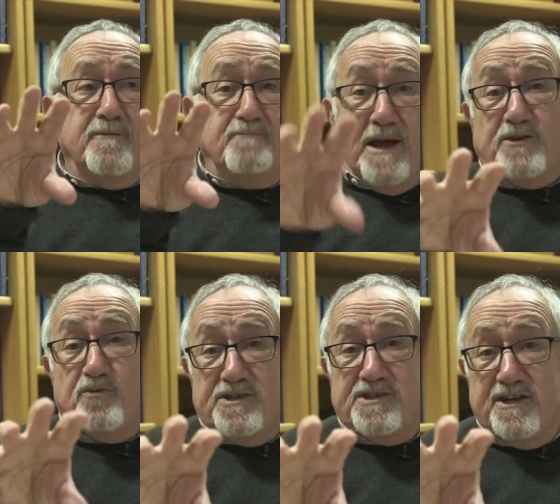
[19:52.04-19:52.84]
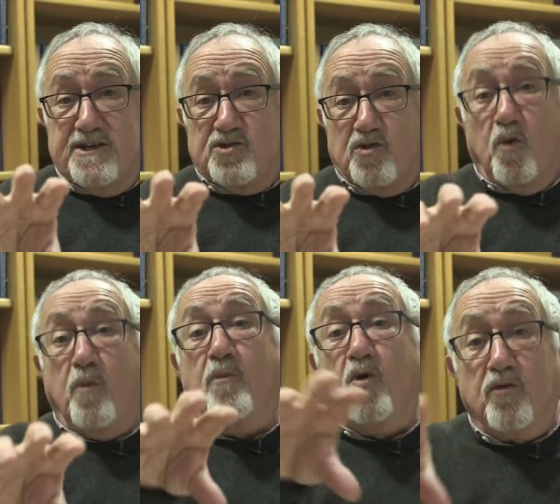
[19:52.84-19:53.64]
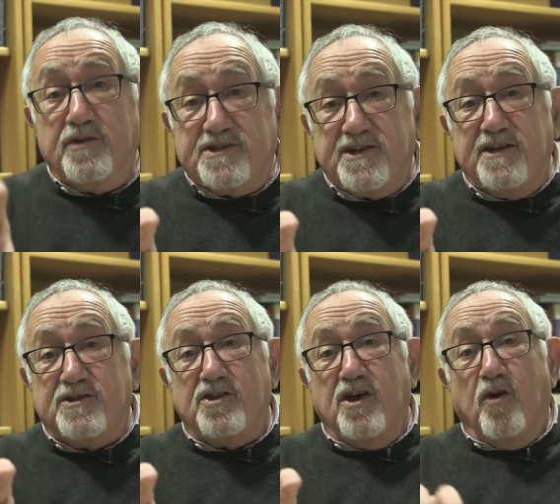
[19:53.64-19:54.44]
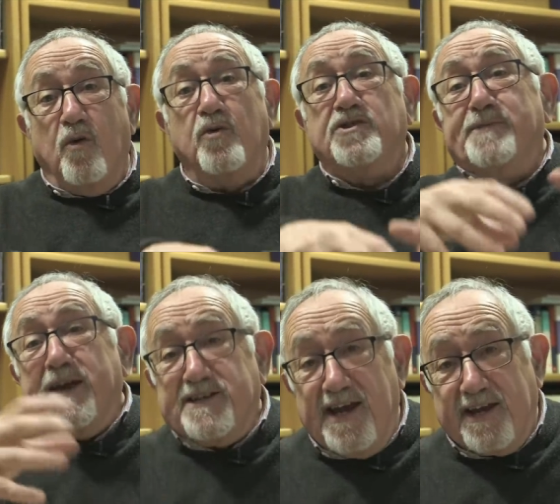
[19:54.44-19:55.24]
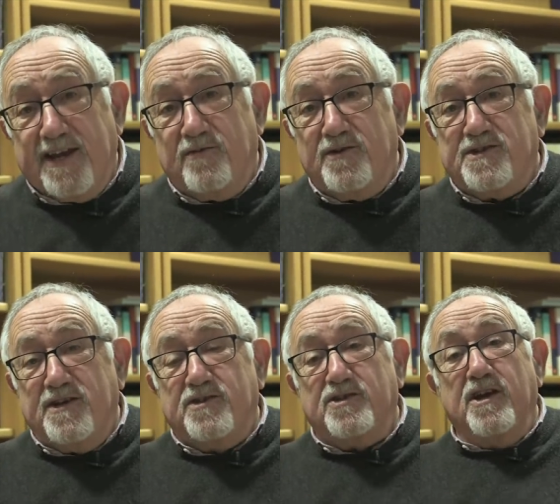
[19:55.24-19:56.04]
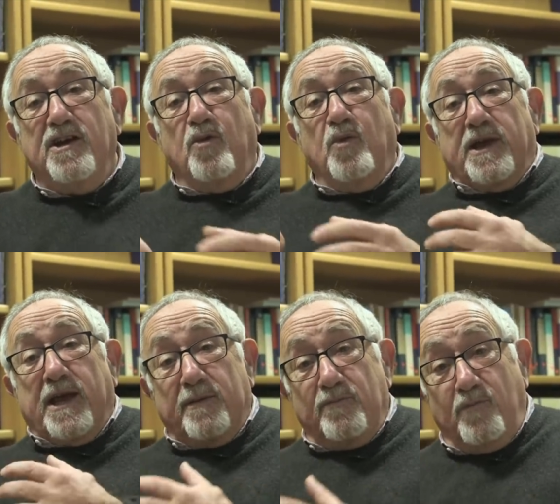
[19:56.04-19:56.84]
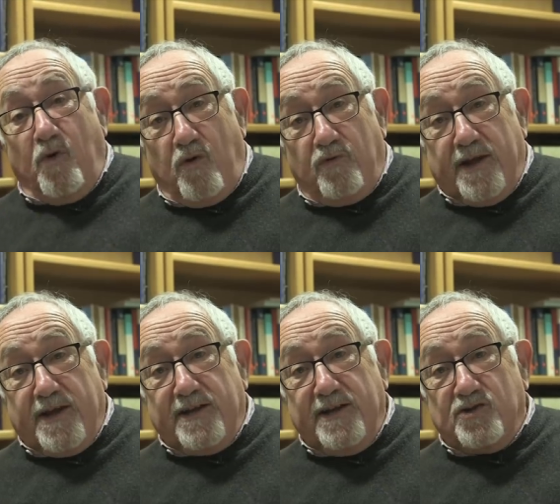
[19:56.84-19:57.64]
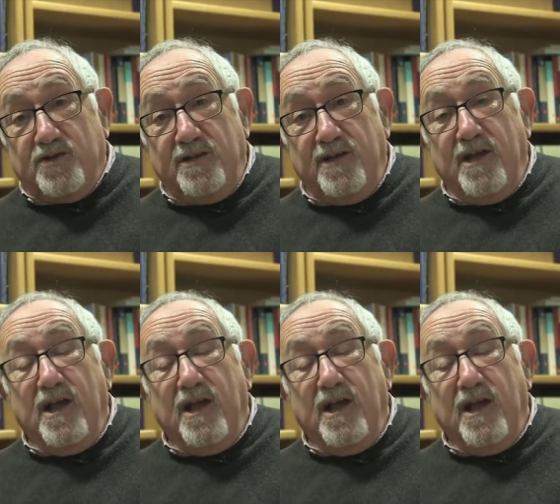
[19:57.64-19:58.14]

better research, or more research, or more spectacular research, we get more recognition.